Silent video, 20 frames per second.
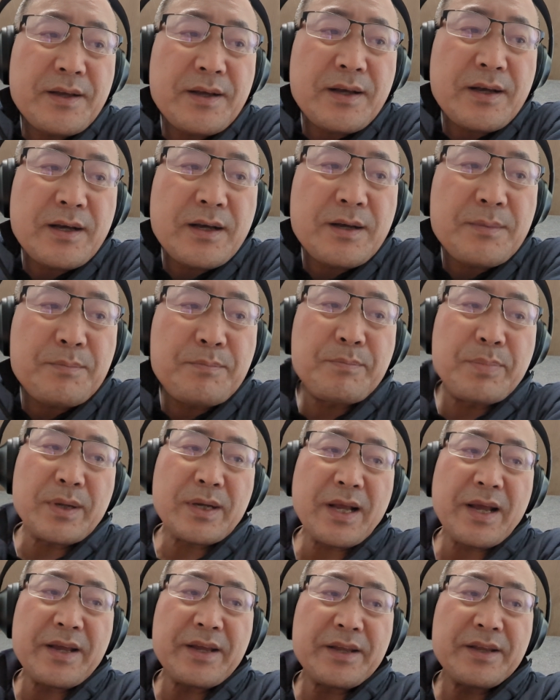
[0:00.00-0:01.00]

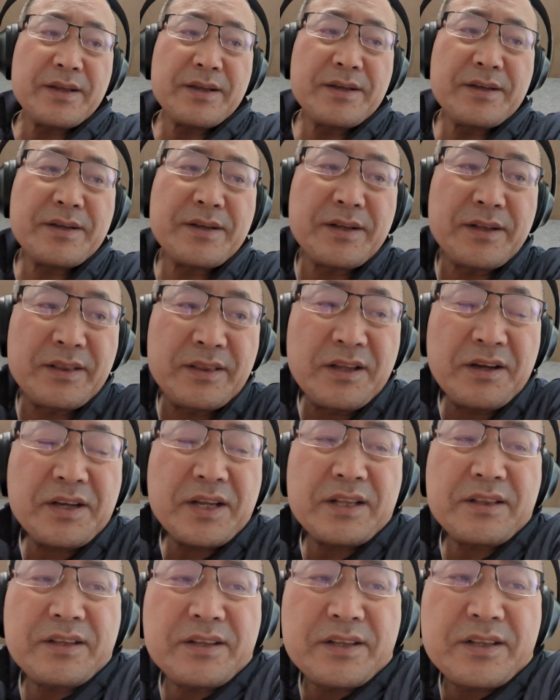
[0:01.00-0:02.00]
But I
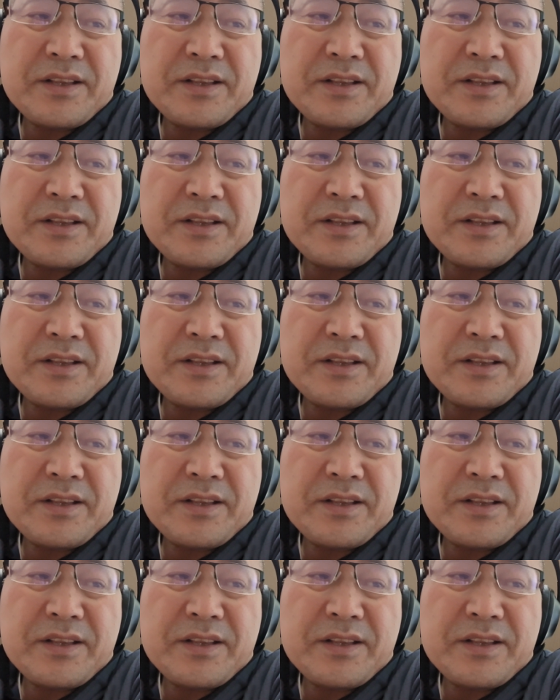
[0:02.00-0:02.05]
look at the